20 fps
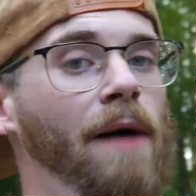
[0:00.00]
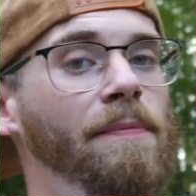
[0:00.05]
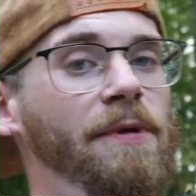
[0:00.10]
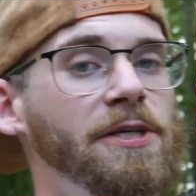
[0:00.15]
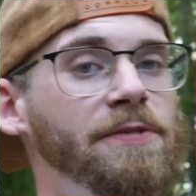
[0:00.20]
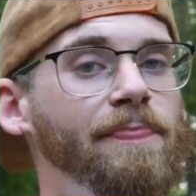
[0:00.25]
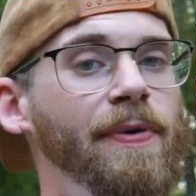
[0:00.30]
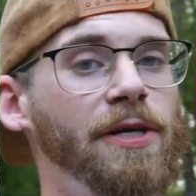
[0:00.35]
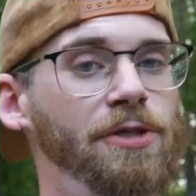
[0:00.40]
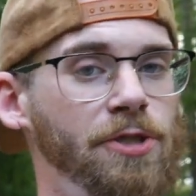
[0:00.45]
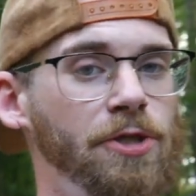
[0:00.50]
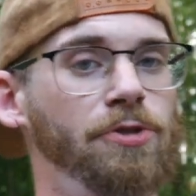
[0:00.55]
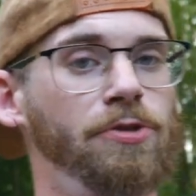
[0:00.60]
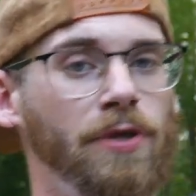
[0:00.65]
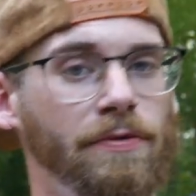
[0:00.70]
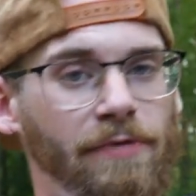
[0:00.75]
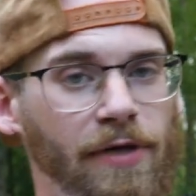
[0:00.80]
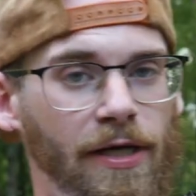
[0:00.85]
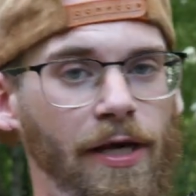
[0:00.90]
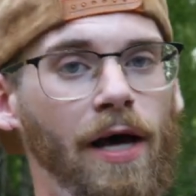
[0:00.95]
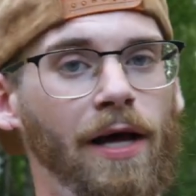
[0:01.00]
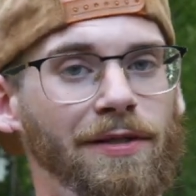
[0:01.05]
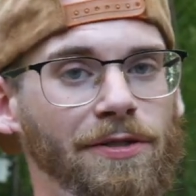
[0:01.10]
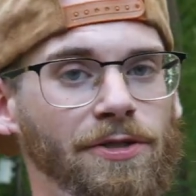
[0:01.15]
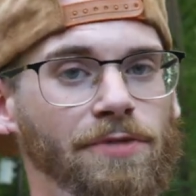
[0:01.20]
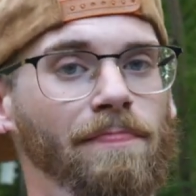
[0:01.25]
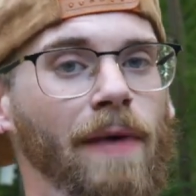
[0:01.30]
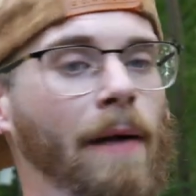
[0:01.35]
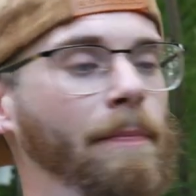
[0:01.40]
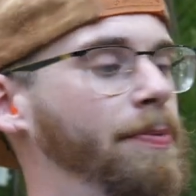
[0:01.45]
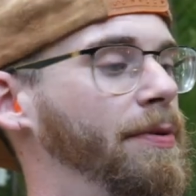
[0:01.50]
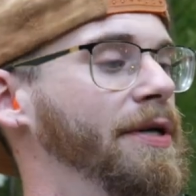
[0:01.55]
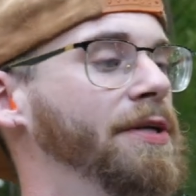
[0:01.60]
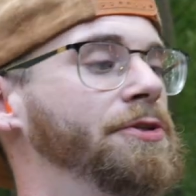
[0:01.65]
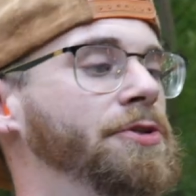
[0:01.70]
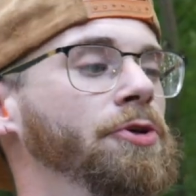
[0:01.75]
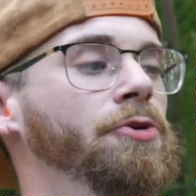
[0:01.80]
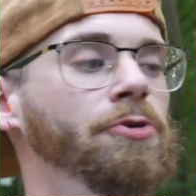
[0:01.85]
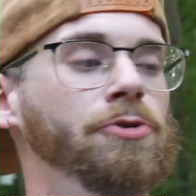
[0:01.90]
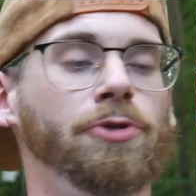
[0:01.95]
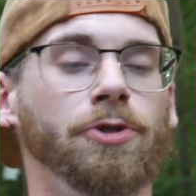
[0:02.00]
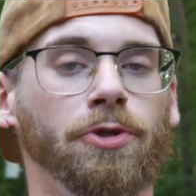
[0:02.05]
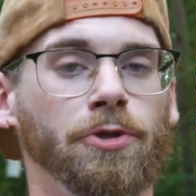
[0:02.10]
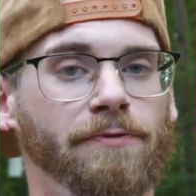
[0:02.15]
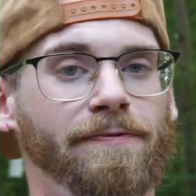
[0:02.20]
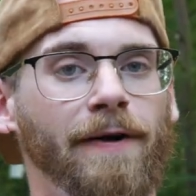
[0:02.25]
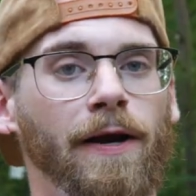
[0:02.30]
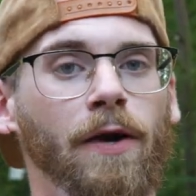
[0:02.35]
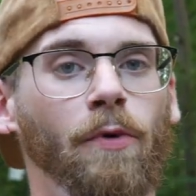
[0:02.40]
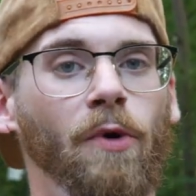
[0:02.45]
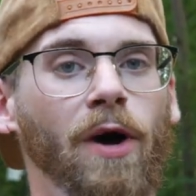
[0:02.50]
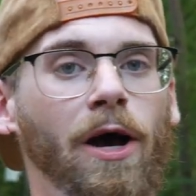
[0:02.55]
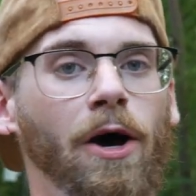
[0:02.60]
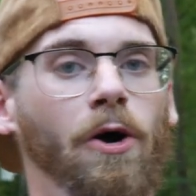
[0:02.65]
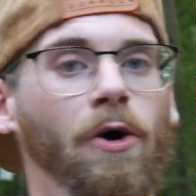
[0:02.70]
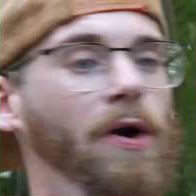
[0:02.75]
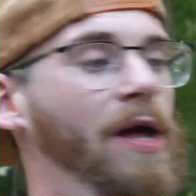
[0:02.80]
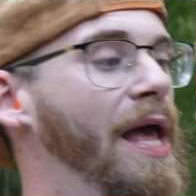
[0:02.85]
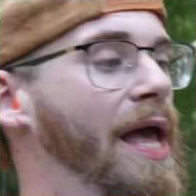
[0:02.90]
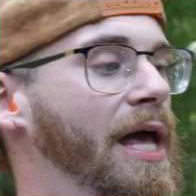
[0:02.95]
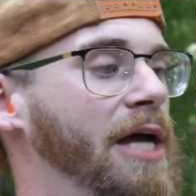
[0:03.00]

these piston driven guns. My Bren 2 shoots very well.